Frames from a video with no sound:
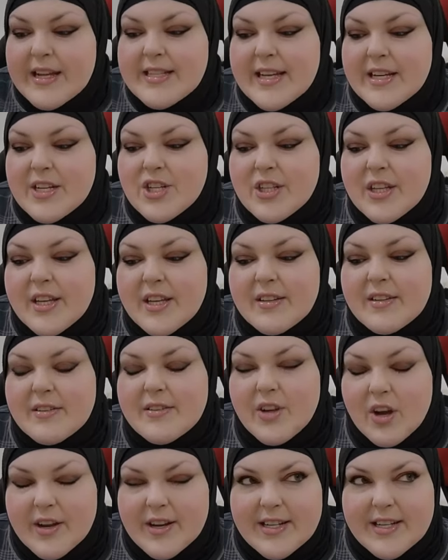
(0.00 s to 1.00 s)
It's actually
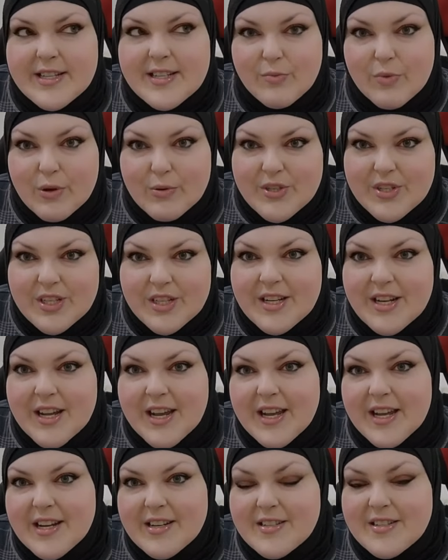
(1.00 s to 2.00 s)
not. It's roasted
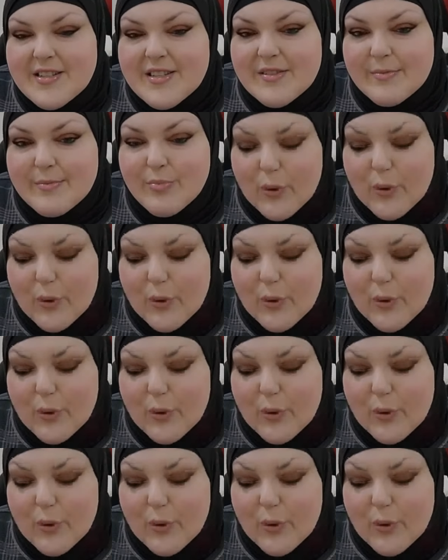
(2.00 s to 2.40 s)
and